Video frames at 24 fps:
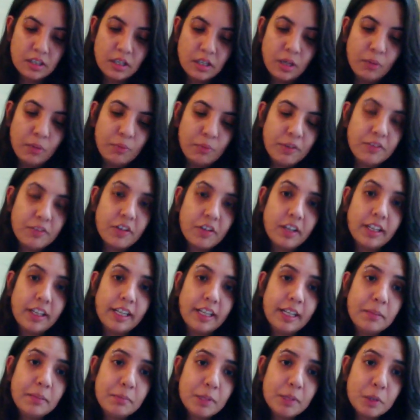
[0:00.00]
We've got
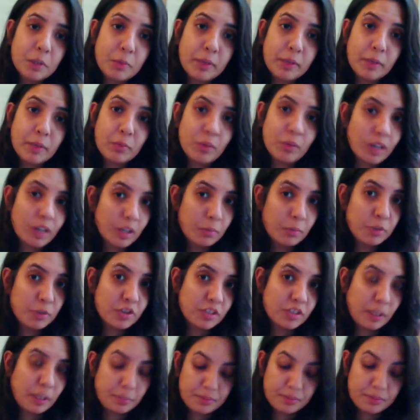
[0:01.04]
in between world, which
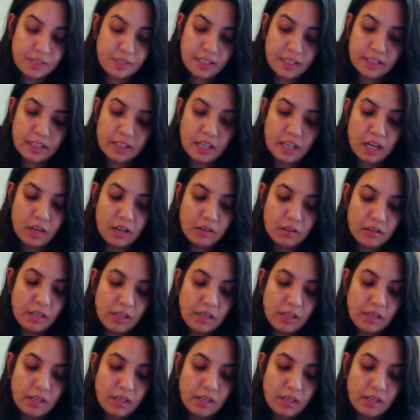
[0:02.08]
is upside down.